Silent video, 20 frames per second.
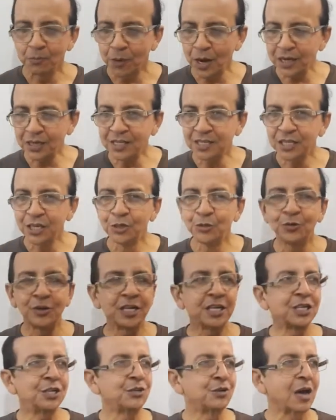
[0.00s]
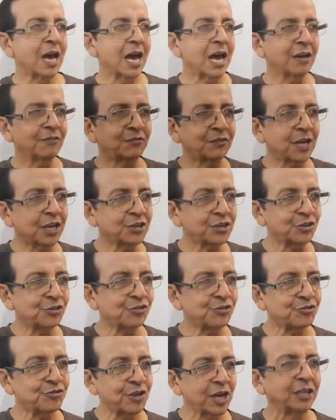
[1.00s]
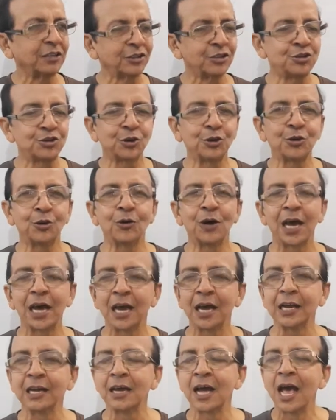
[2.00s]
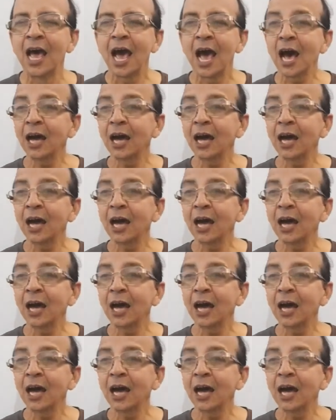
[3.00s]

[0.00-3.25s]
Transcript: but you need to have that strength to go ahead.